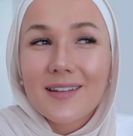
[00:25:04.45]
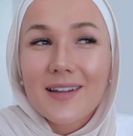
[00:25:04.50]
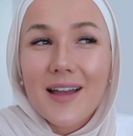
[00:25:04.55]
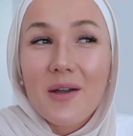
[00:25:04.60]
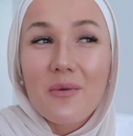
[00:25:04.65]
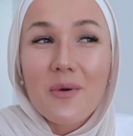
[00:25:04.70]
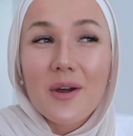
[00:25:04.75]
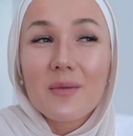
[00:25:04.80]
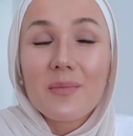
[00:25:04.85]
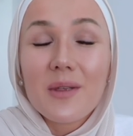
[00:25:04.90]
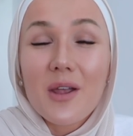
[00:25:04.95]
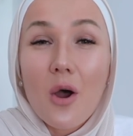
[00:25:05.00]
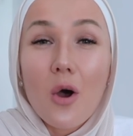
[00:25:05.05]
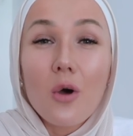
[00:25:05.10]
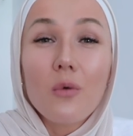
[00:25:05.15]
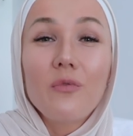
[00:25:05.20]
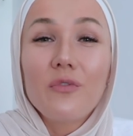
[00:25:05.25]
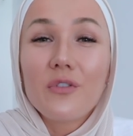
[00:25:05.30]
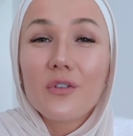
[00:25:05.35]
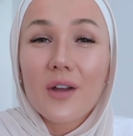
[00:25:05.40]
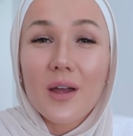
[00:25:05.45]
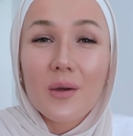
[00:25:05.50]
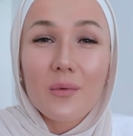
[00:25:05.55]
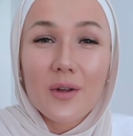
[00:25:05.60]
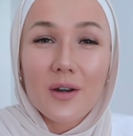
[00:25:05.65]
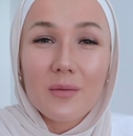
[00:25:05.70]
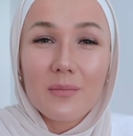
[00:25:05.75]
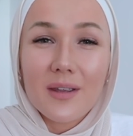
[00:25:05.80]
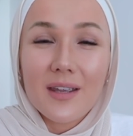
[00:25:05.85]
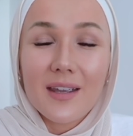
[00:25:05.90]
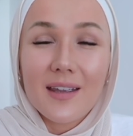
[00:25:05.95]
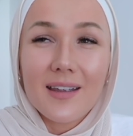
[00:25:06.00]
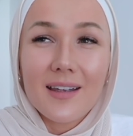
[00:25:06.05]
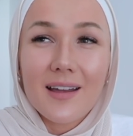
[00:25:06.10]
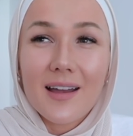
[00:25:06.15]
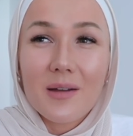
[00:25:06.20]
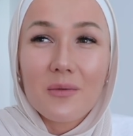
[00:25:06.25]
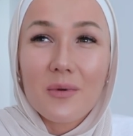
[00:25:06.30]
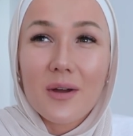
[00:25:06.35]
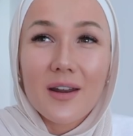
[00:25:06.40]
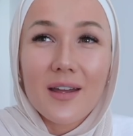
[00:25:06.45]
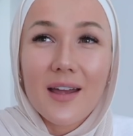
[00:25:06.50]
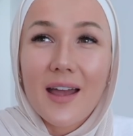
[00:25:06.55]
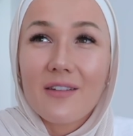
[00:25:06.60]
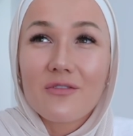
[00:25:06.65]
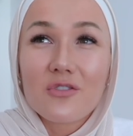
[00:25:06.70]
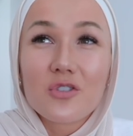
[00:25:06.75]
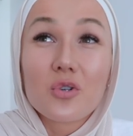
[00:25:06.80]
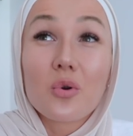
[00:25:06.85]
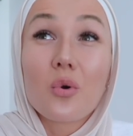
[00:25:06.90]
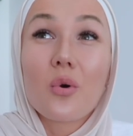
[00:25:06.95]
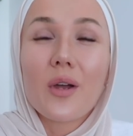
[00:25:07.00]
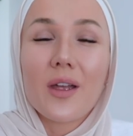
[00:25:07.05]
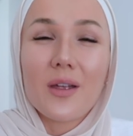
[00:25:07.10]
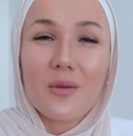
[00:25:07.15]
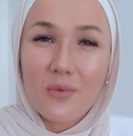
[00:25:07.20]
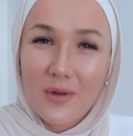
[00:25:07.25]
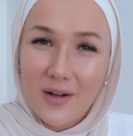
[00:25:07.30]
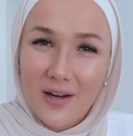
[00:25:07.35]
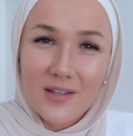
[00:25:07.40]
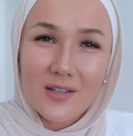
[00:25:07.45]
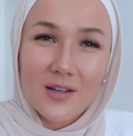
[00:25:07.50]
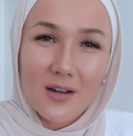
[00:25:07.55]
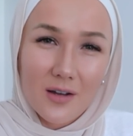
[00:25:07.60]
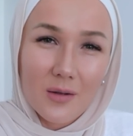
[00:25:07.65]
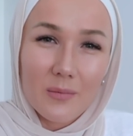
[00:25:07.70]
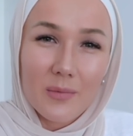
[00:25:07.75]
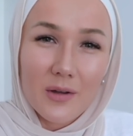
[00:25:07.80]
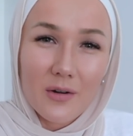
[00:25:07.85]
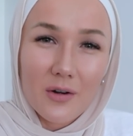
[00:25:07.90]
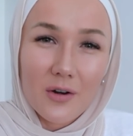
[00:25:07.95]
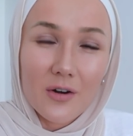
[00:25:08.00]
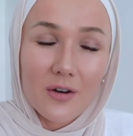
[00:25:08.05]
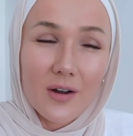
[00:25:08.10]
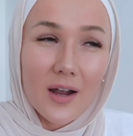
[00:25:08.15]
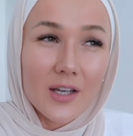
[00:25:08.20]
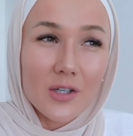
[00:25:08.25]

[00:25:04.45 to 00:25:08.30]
I want to be hopeful. I want to have joy when I talk about her.